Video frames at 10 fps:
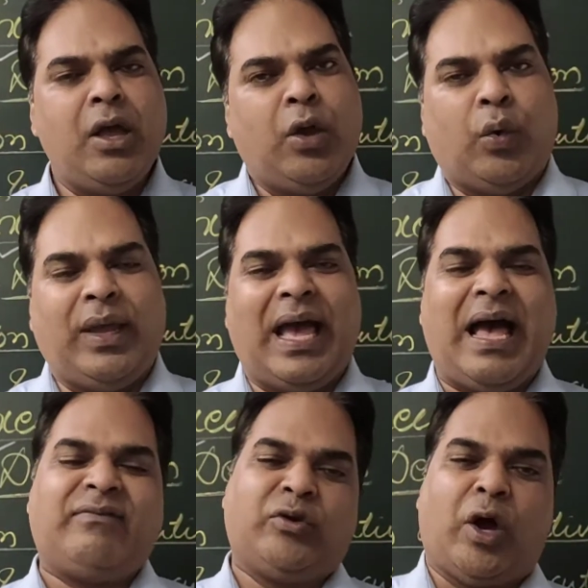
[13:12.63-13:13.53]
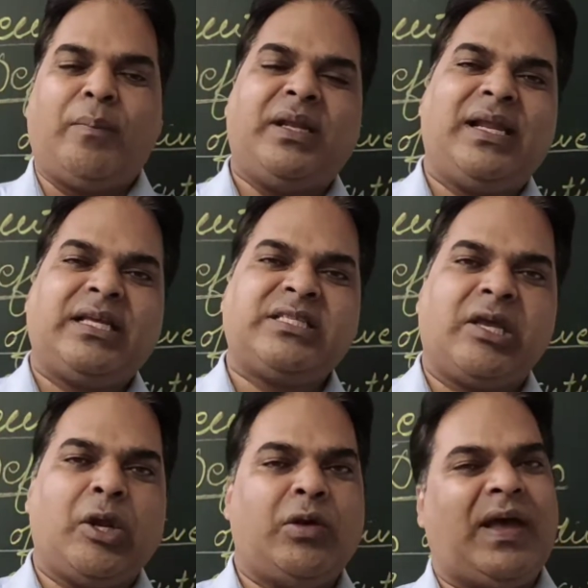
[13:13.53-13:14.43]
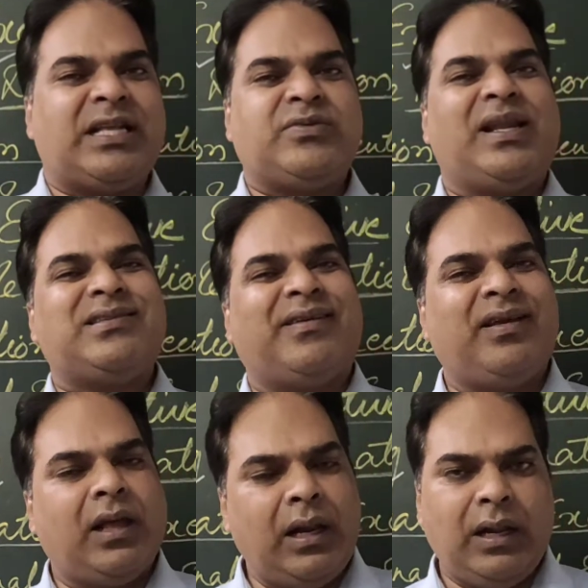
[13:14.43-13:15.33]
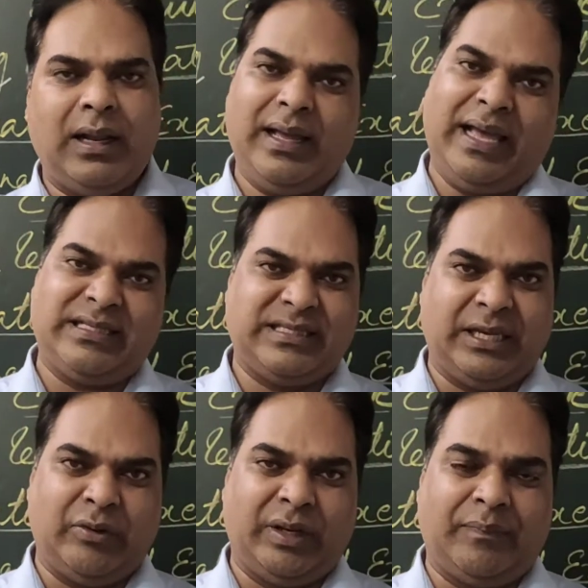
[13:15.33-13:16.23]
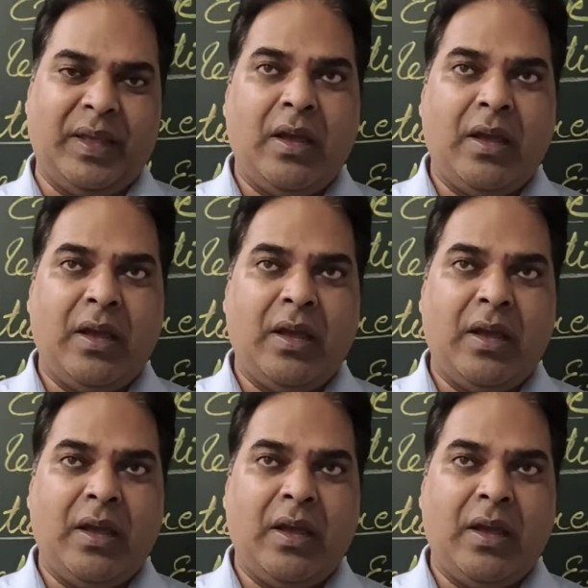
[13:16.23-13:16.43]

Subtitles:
we have nominal executive as well as a real executive.